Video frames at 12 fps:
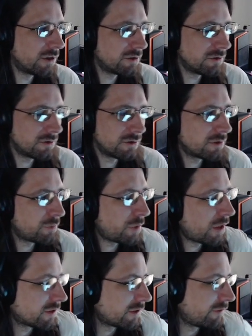to
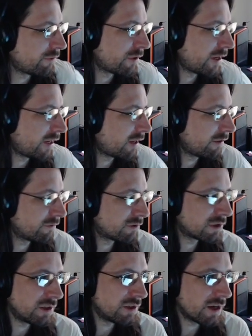positive or
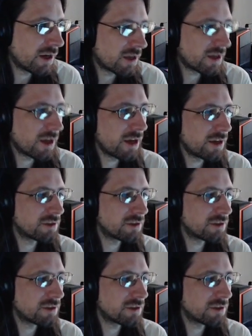negatives in any case,